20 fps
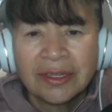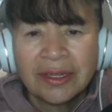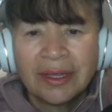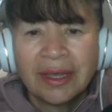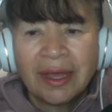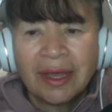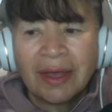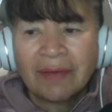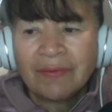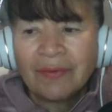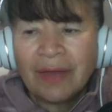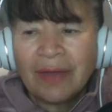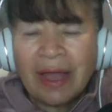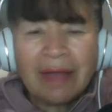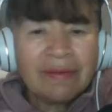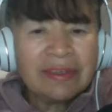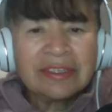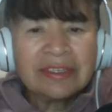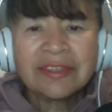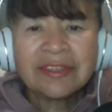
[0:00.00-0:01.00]
of
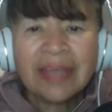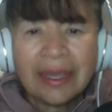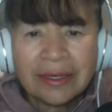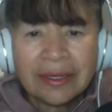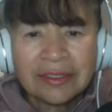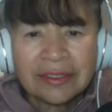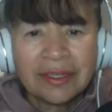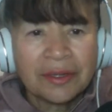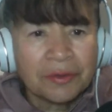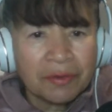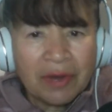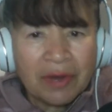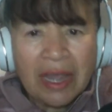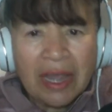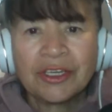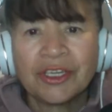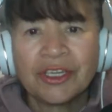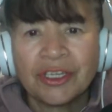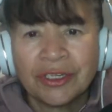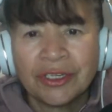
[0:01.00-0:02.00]
having sex, the
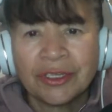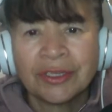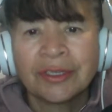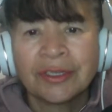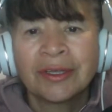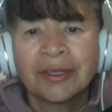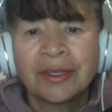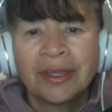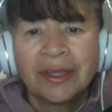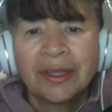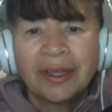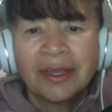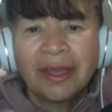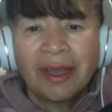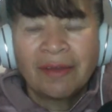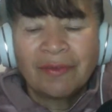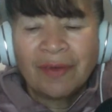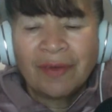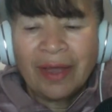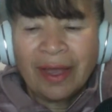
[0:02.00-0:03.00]
rush
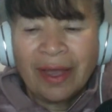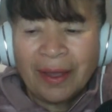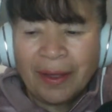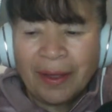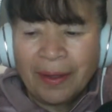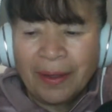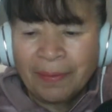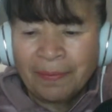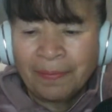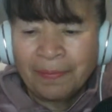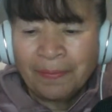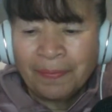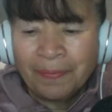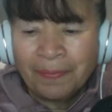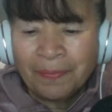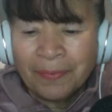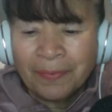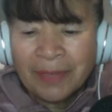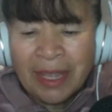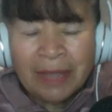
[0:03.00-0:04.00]
of
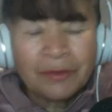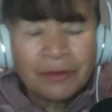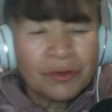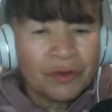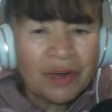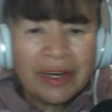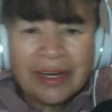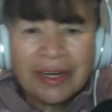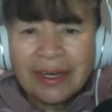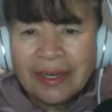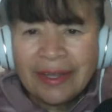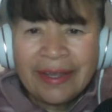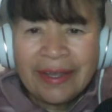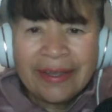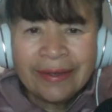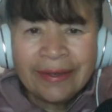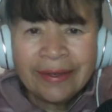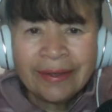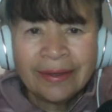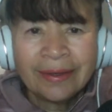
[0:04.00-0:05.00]

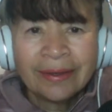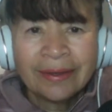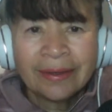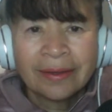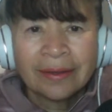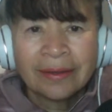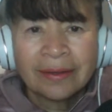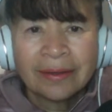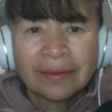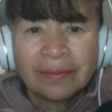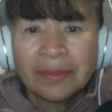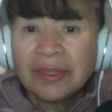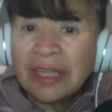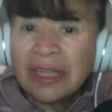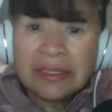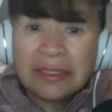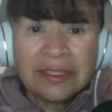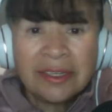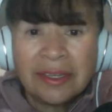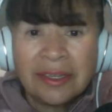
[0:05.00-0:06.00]
adrenaline, but
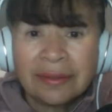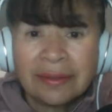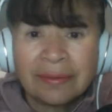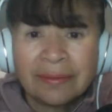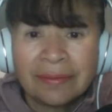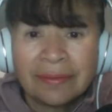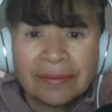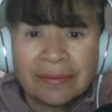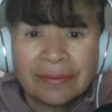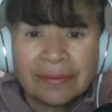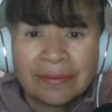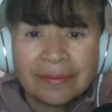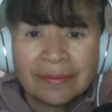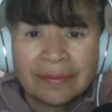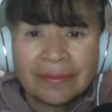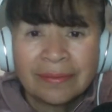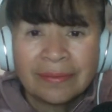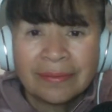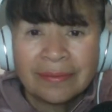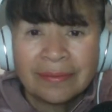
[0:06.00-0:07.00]
that's it.
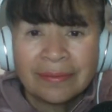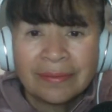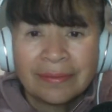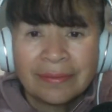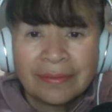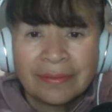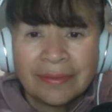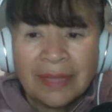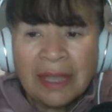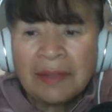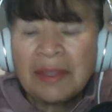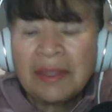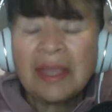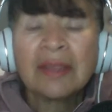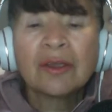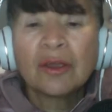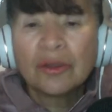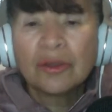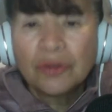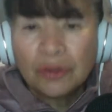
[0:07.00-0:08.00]
And then
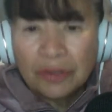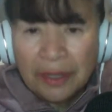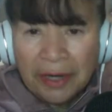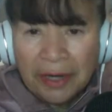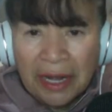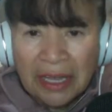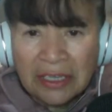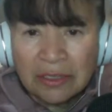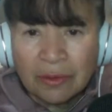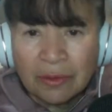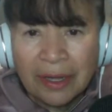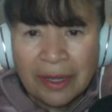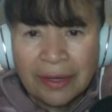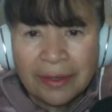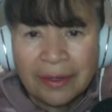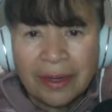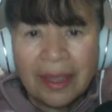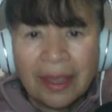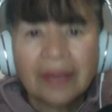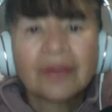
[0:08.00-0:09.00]
go to the next one
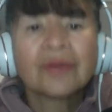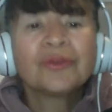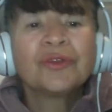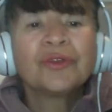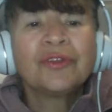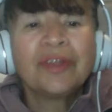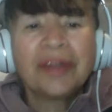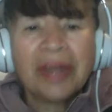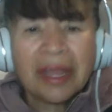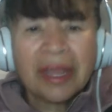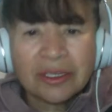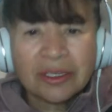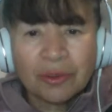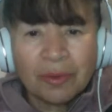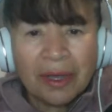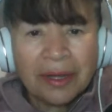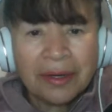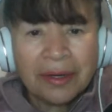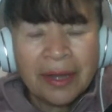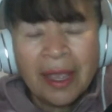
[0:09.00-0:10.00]
and go to the next
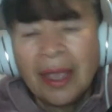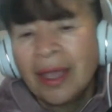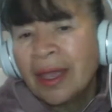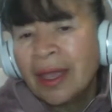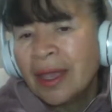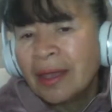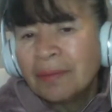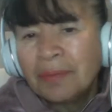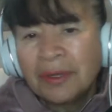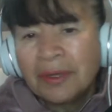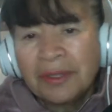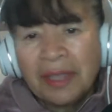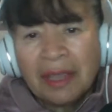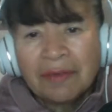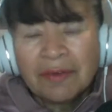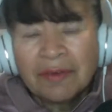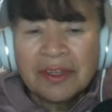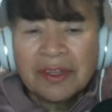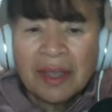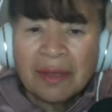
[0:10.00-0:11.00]
one. But
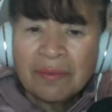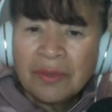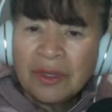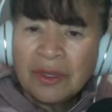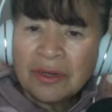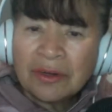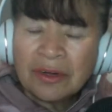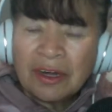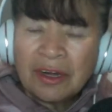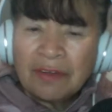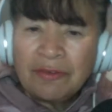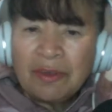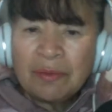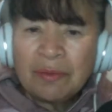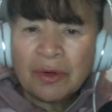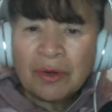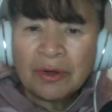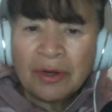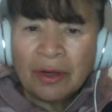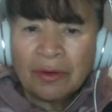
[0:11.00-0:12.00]
every time you're going to feel
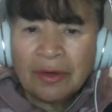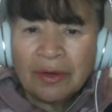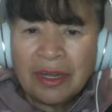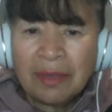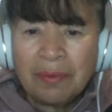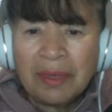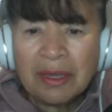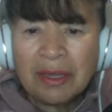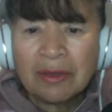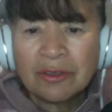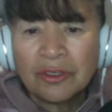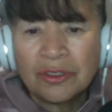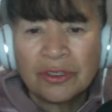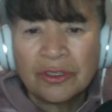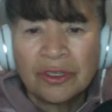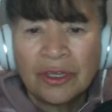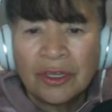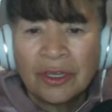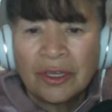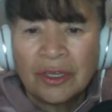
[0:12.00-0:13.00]
more lonely because
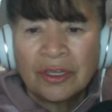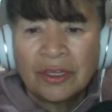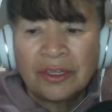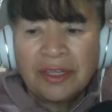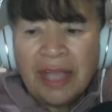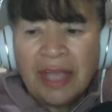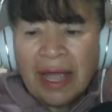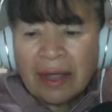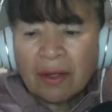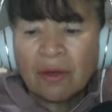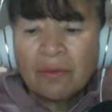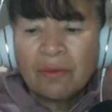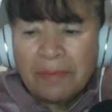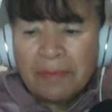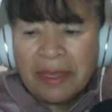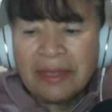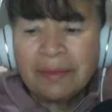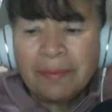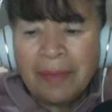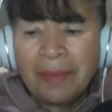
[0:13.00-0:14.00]
that
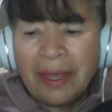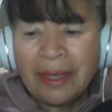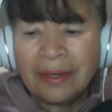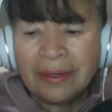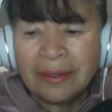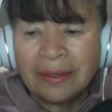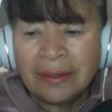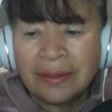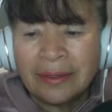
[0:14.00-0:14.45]
commitment,